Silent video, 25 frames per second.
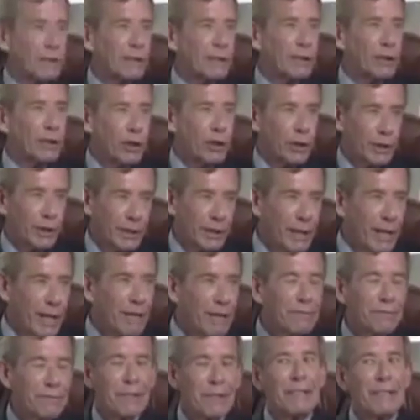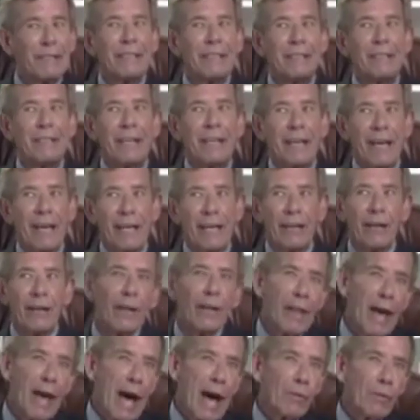wasn't good enough, and
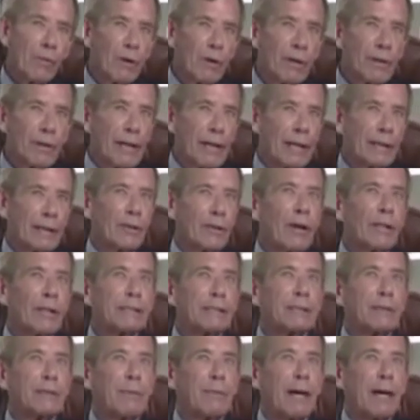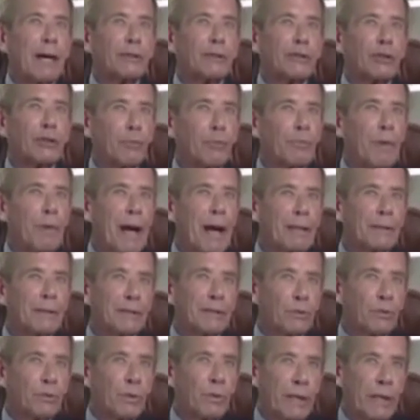on that one they lost about 2
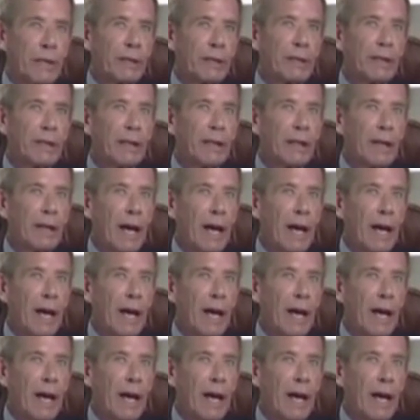pounds a week,